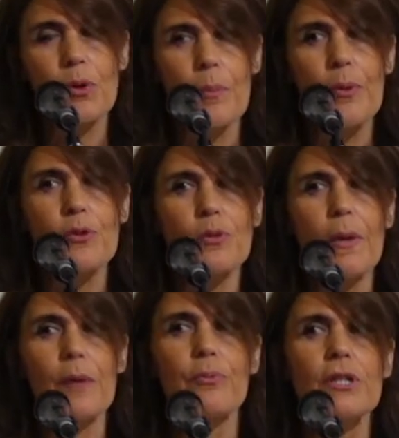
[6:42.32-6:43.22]
composed
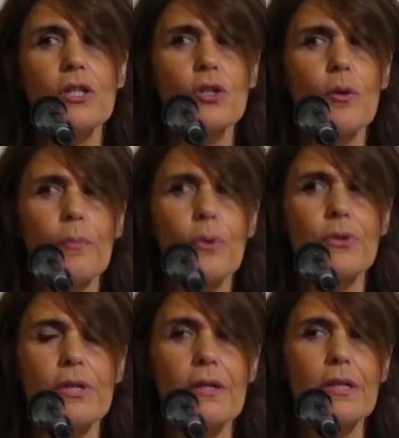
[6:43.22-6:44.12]
by a British
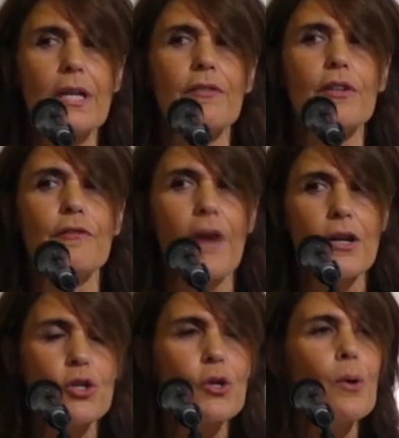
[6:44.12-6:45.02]
composer, David
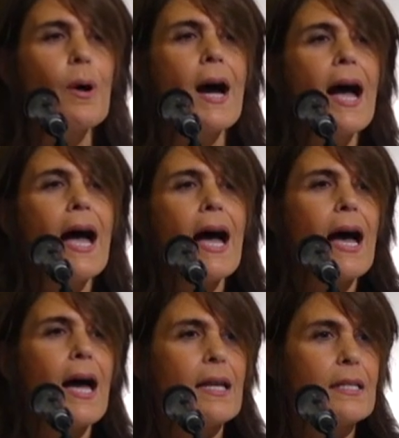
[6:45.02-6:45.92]
Fenshaw,
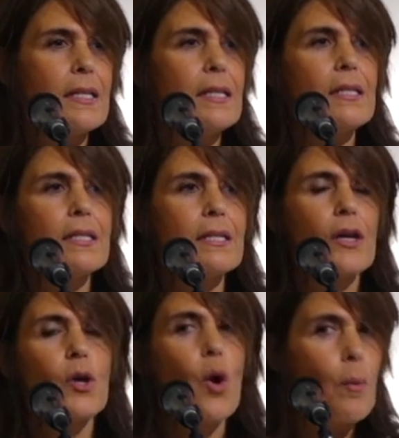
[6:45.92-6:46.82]
and it's
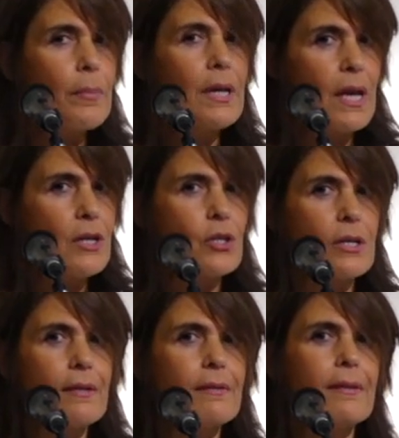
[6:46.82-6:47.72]
a
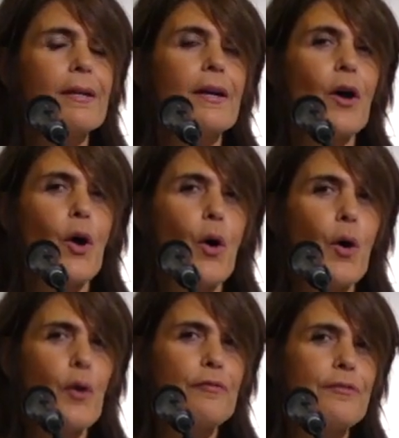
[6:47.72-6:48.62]
combination
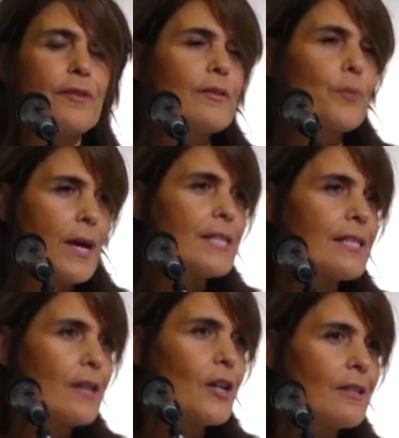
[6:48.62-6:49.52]
of
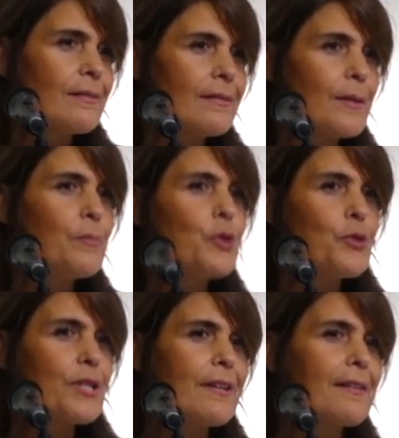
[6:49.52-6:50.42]
Western
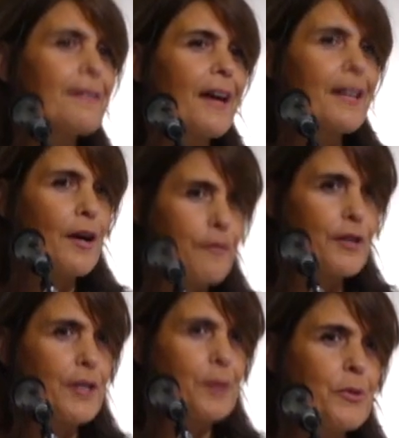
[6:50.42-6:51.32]
music and
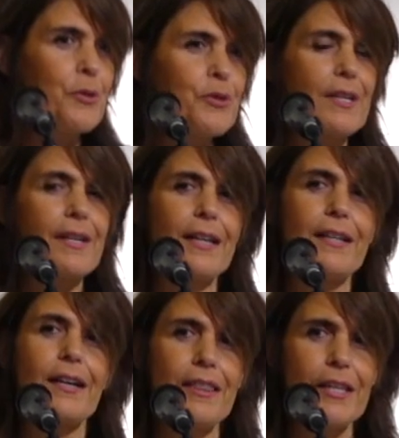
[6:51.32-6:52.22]
African music.
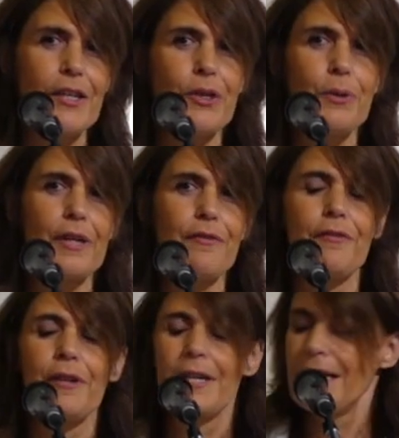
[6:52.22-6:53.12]
And I think you
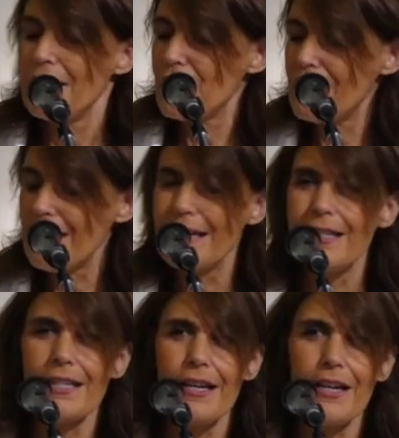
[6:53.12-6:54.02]
have
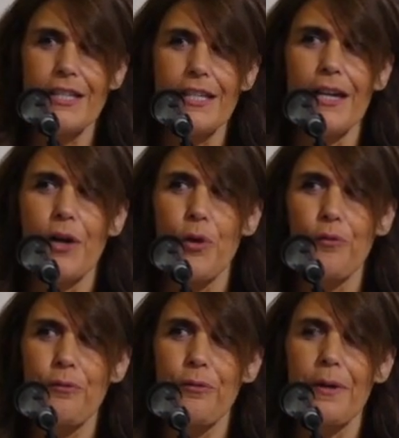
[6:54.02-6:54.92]
seen the idea
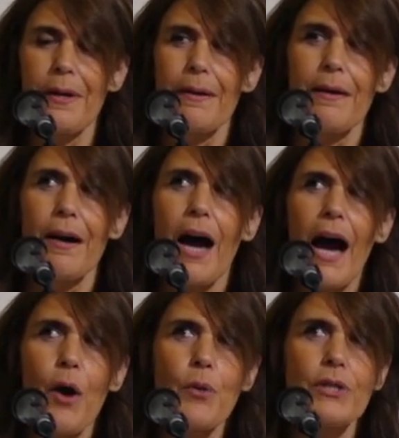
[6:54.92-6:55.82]
of
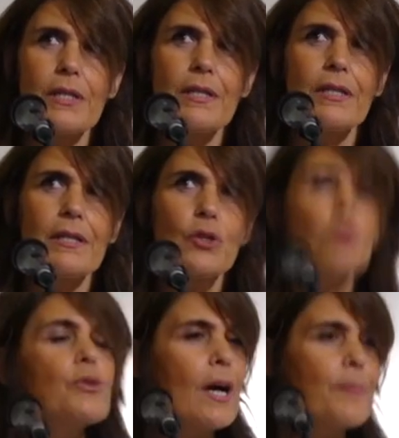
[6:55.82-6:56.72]
how these
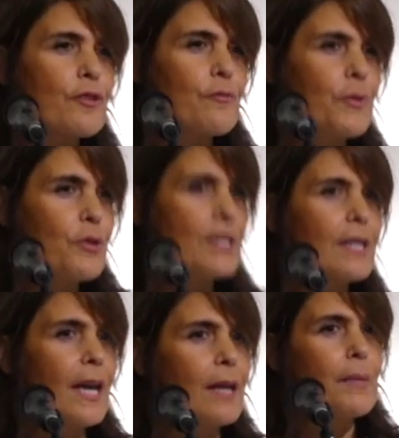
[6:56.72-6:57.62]
two types of
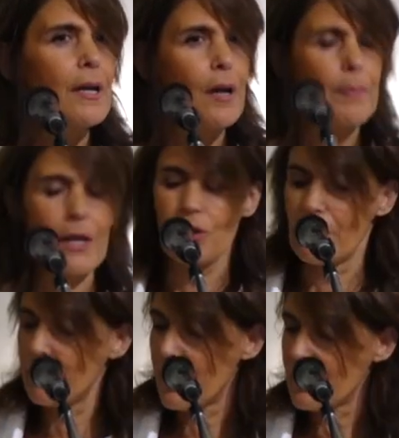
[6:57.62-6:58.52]
music can become
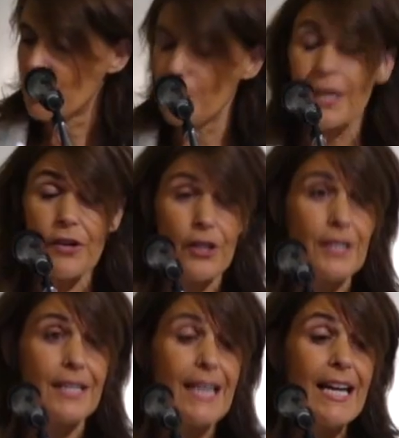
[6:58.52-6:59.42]
actually very
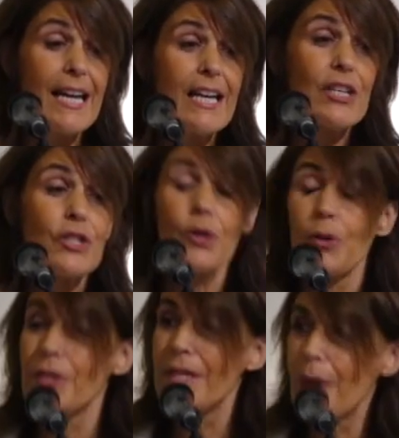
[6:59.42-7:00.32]
coherent.
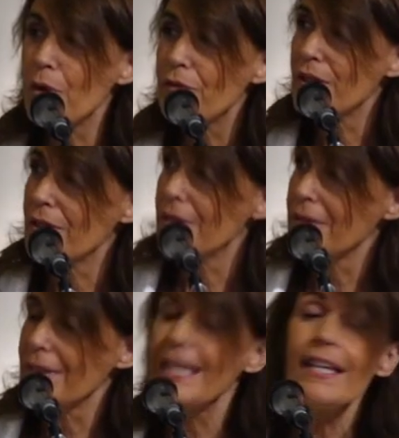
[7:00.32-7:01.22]
So some of
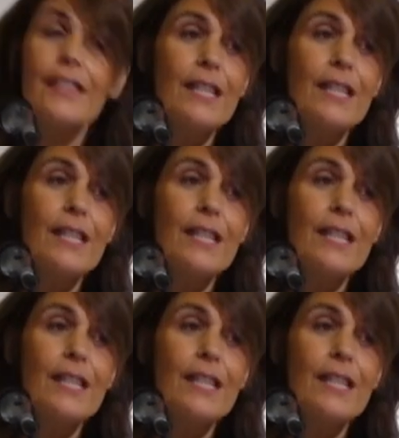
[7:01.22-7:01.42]
the key